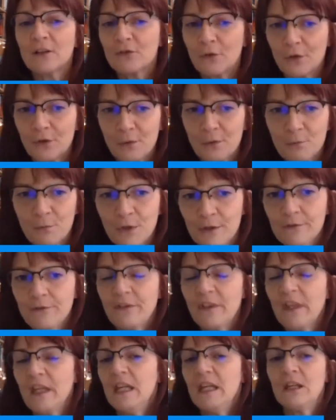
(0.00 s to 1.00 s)
or to move
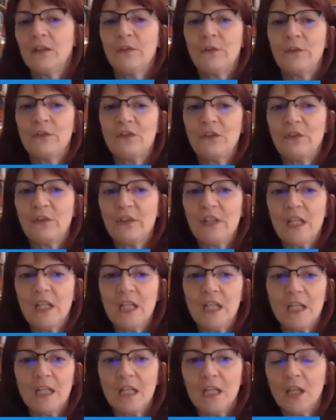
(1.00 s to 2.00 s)
things to
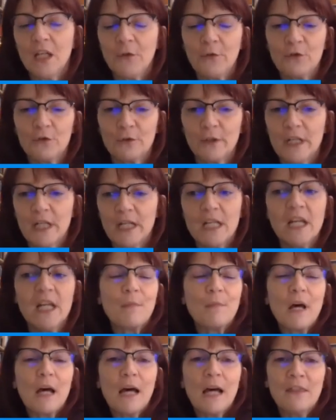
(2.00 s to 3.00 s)
see history,
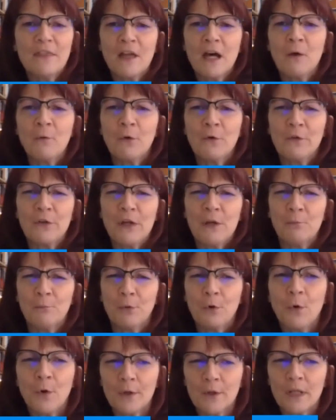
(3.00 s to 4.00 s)
I thought was
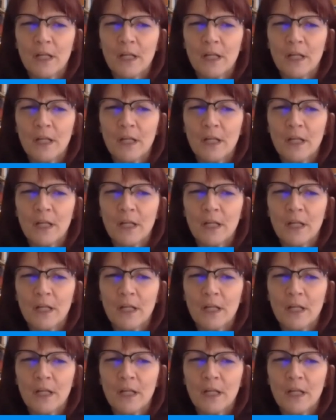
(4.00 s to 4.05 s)
important.